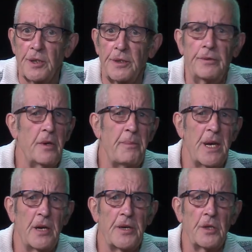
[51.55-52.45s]
that are
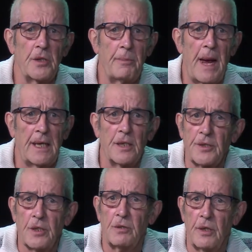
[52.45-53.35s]
appearing on the ballots
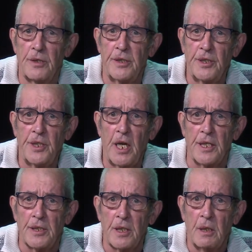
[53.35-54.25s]
across the state.